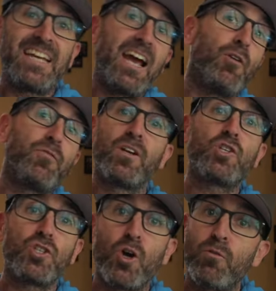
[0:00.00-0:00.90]
Tailfin
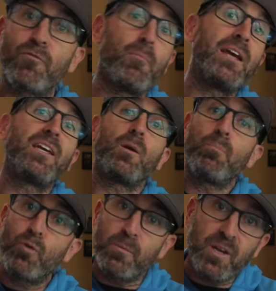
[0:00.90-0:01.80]
is known for making
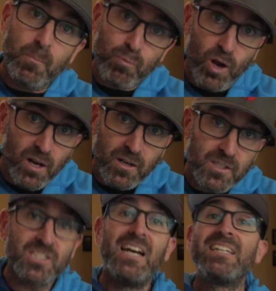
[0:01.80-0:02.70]
premium
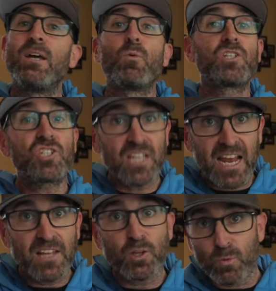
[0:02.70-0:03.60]
products that
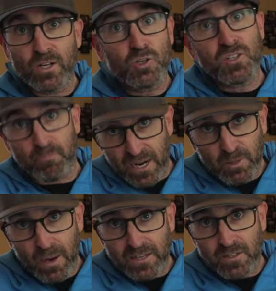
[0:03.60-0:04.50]
withstand the rigors of
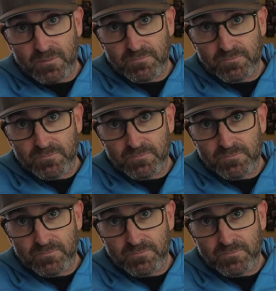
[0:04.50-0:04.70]
bikepacking.